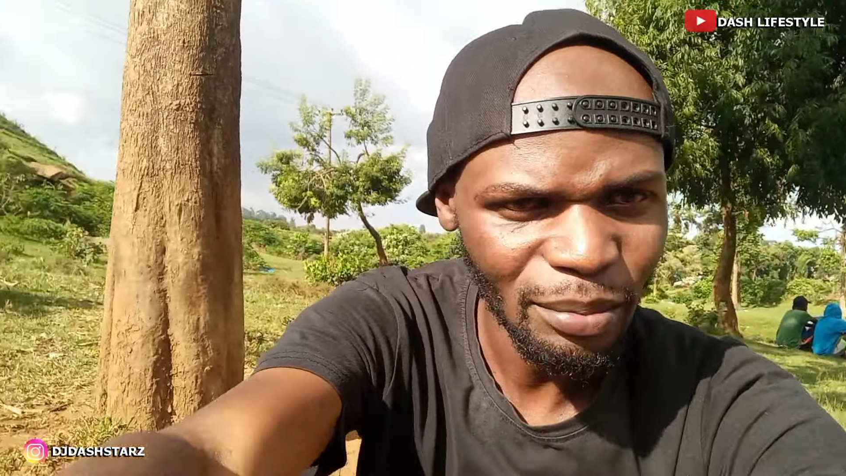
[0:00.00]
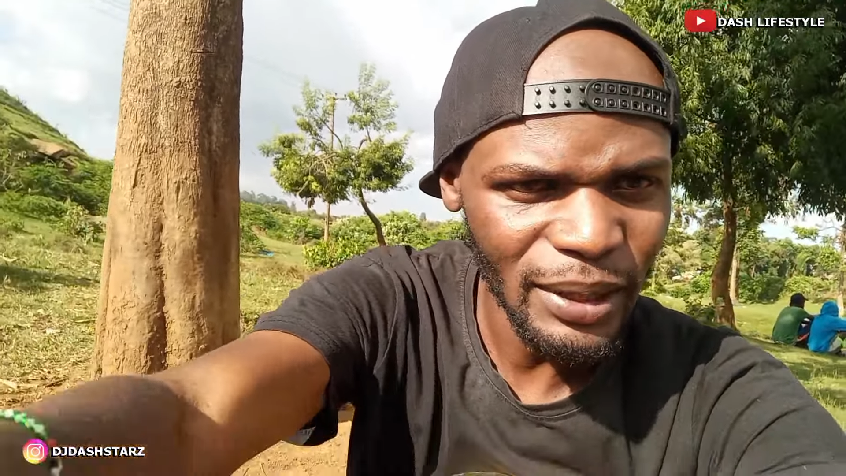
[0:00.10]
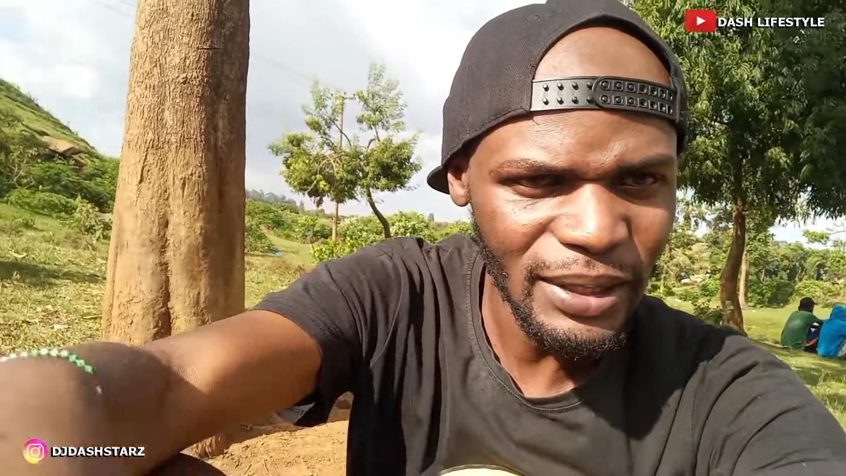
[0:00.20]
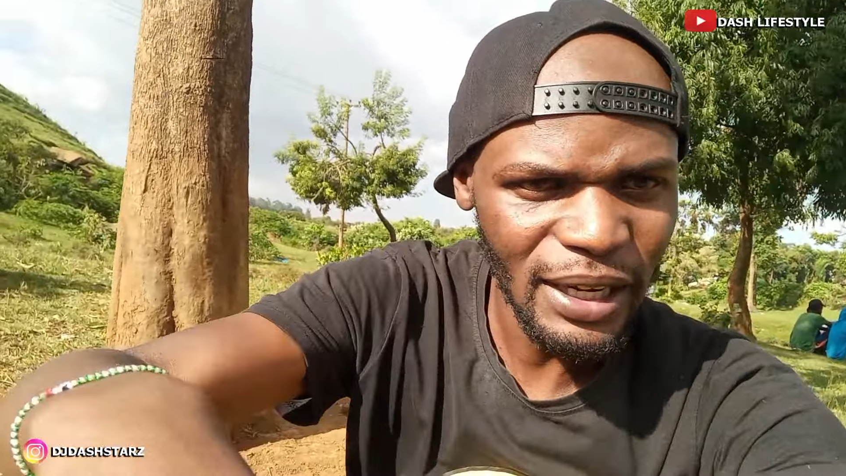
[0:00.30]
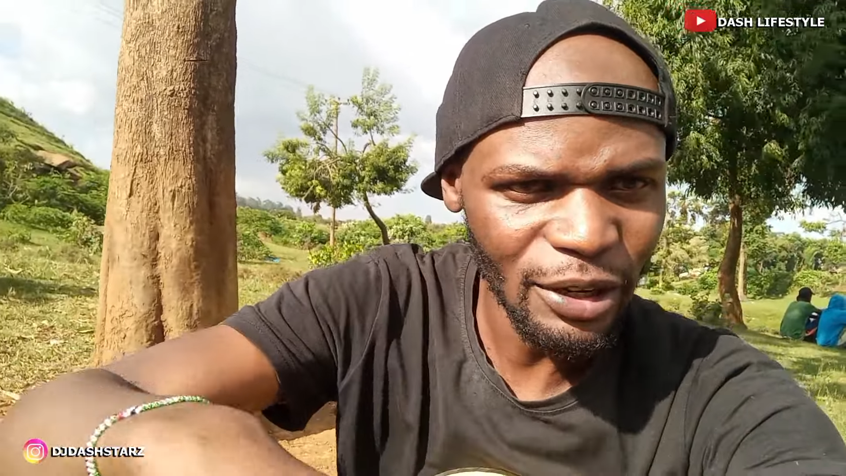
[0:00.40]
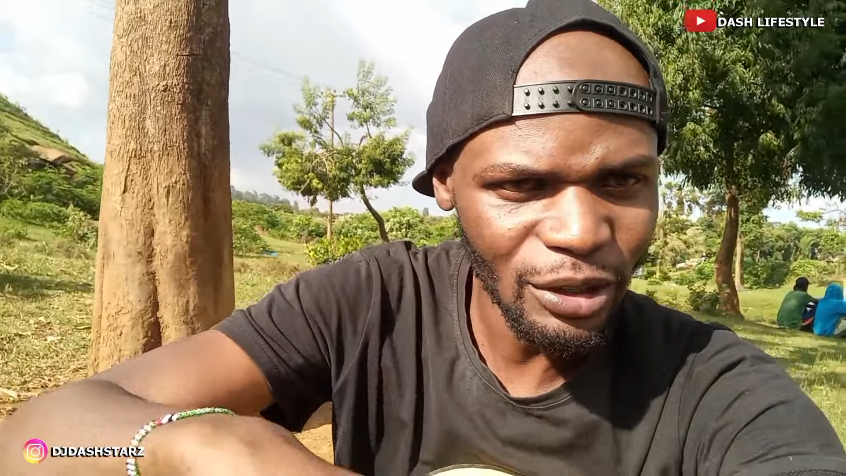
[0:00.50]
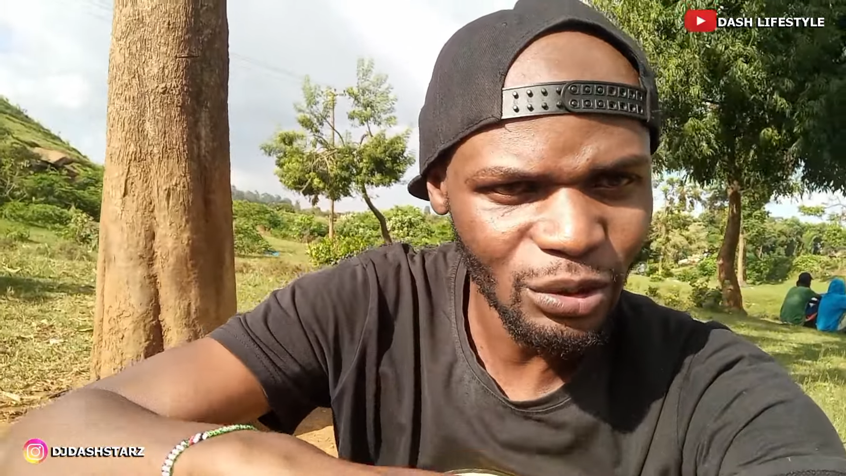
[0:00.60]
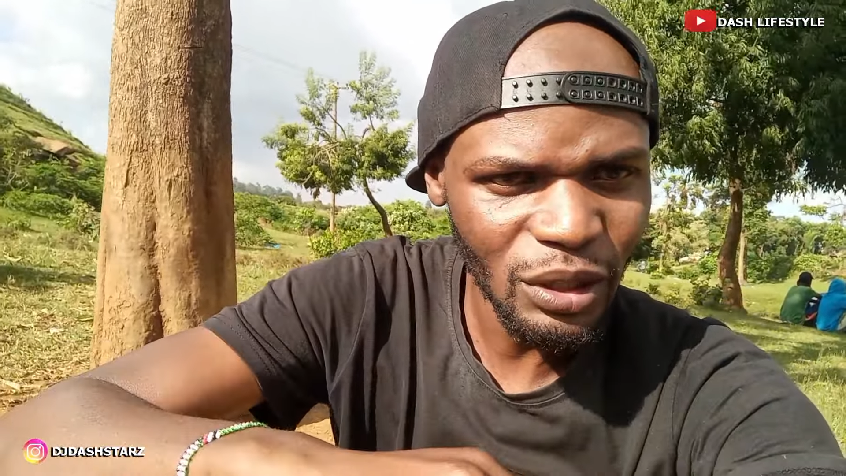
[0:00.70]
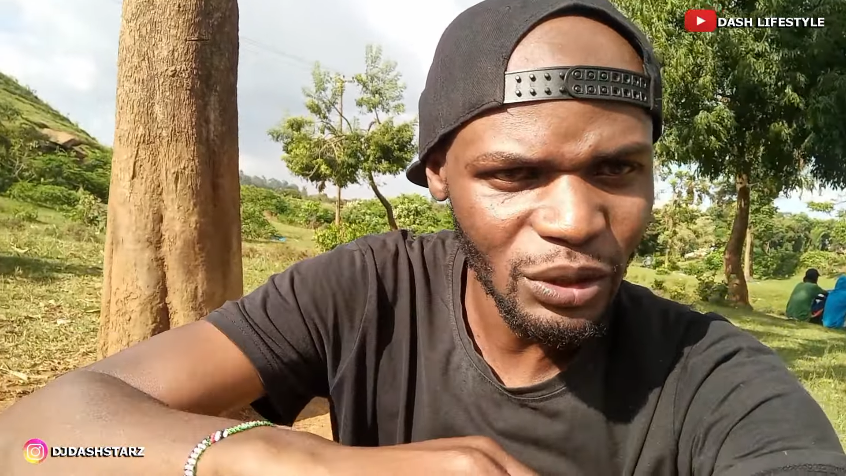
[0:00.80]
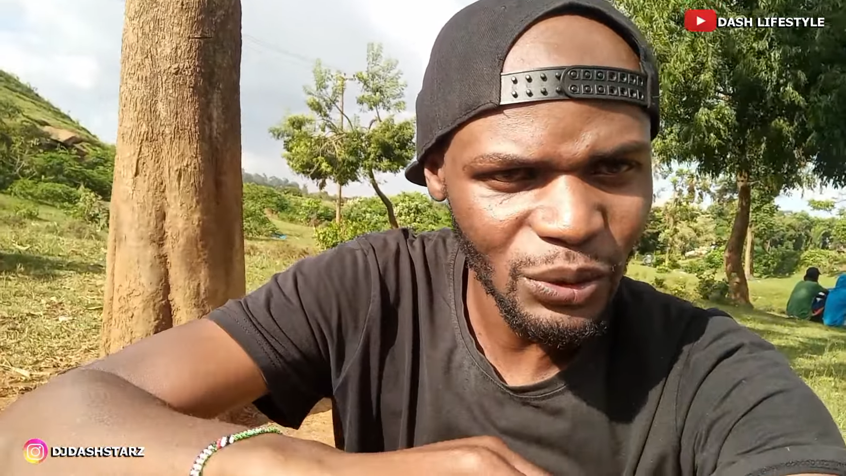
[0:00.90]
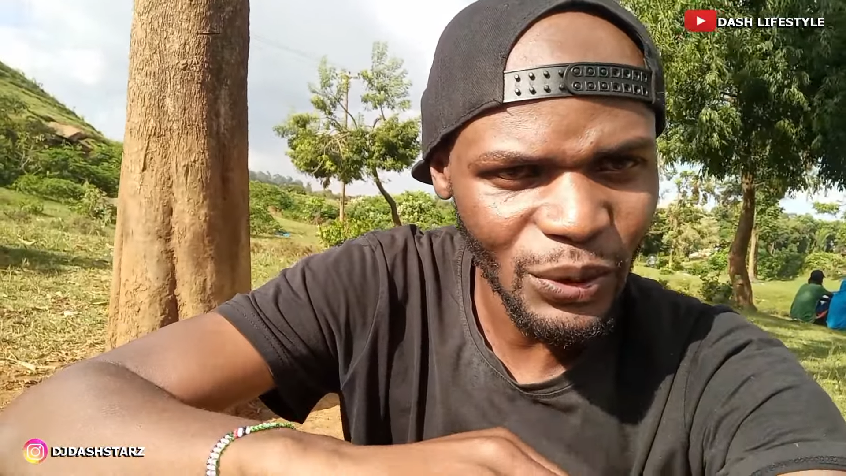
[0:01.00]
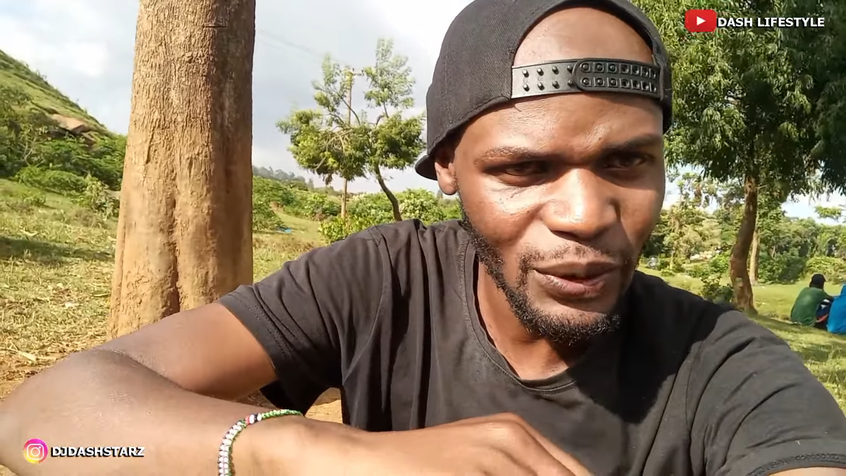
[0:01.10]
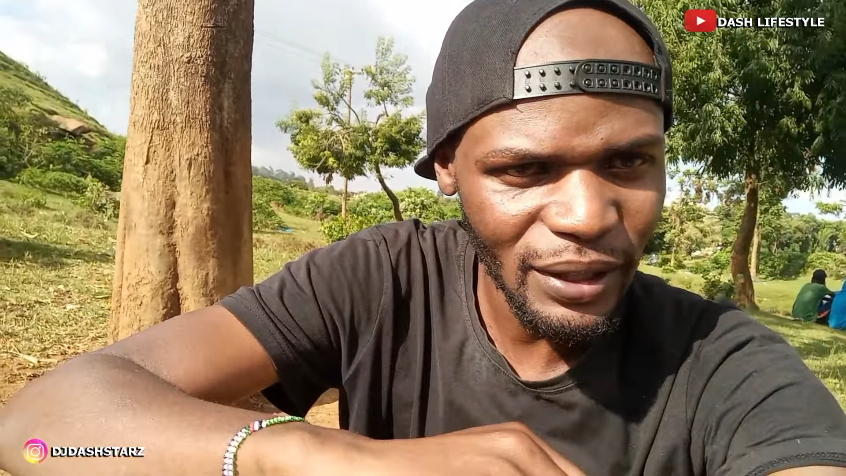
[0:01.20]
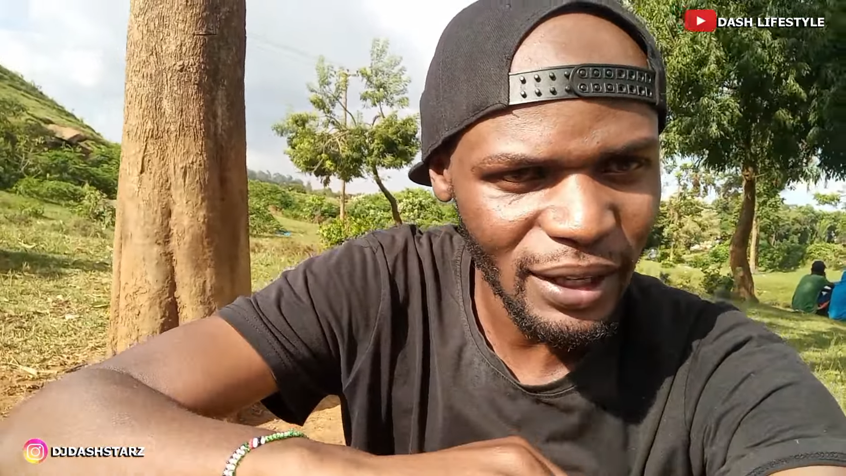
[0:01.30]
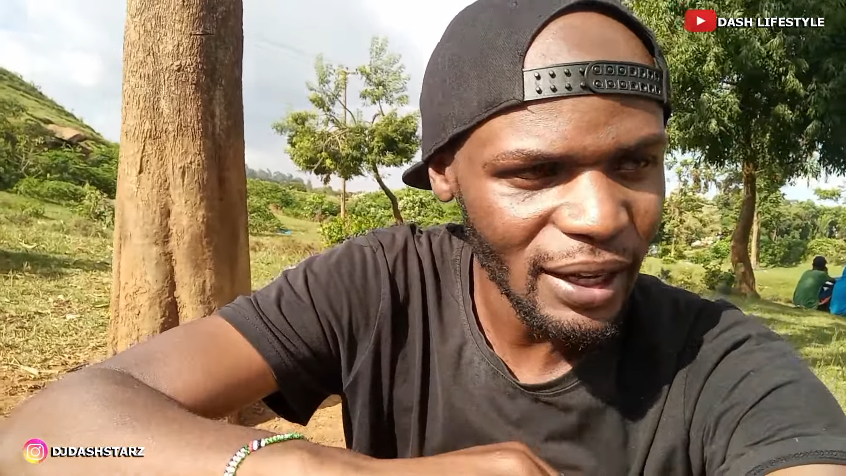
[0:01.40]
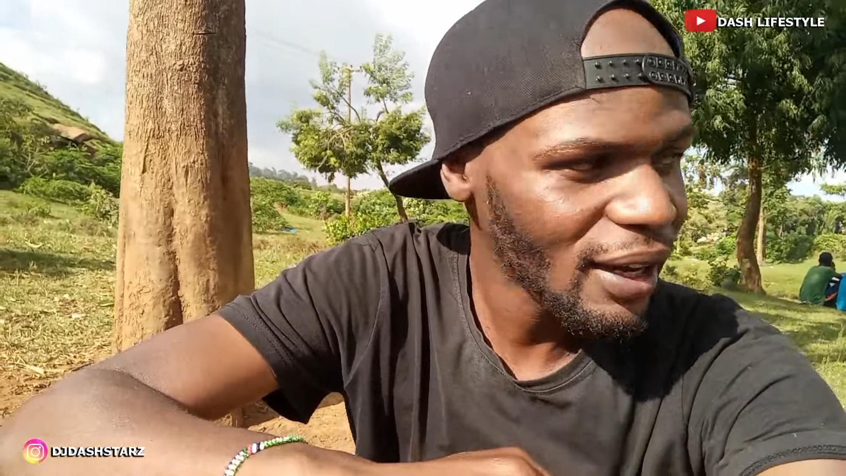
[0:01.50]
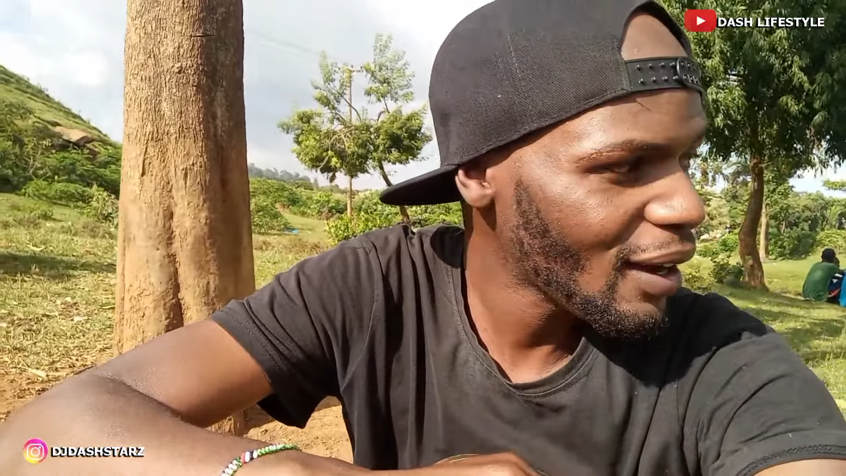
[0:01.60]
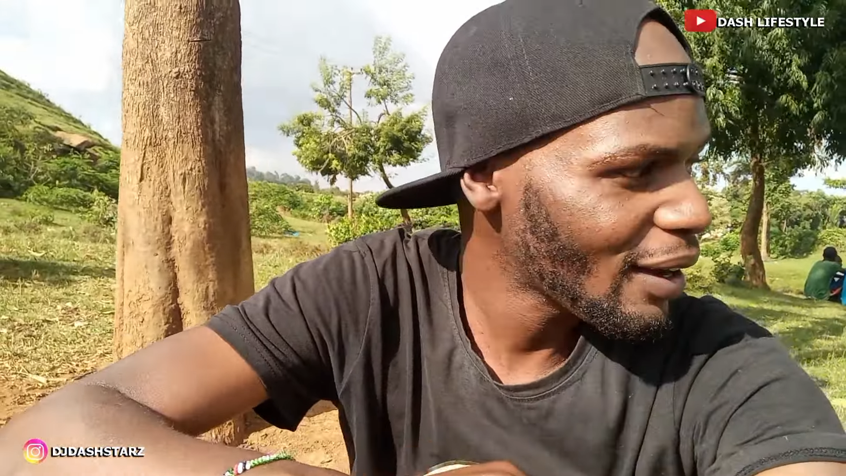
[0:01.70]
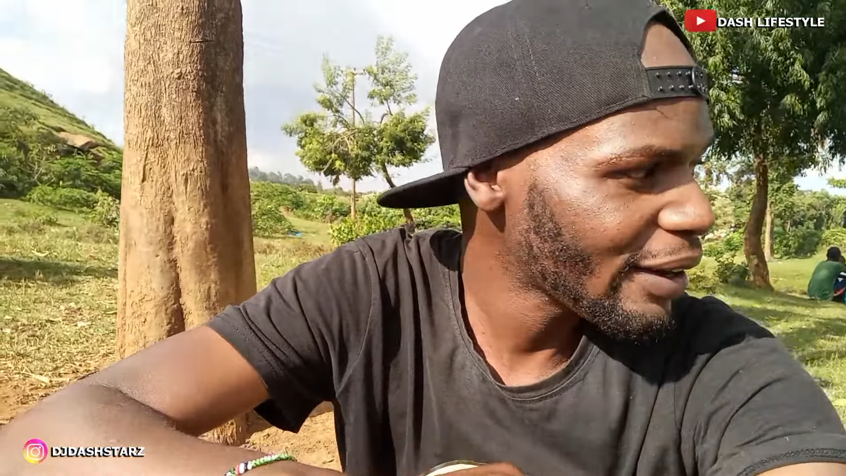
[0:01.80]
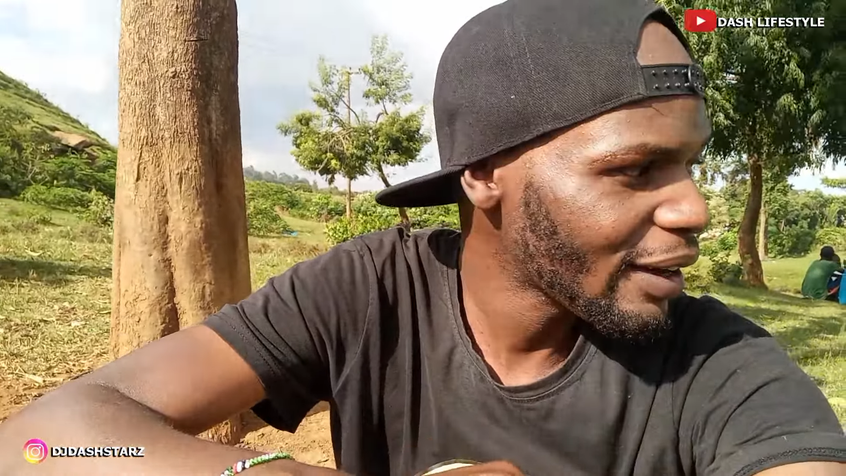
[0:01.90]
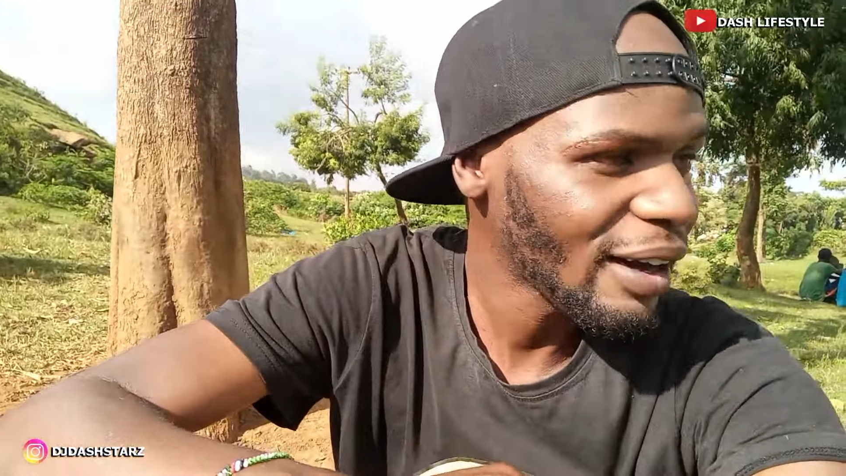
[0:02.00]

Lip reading: but I don't want to go there, and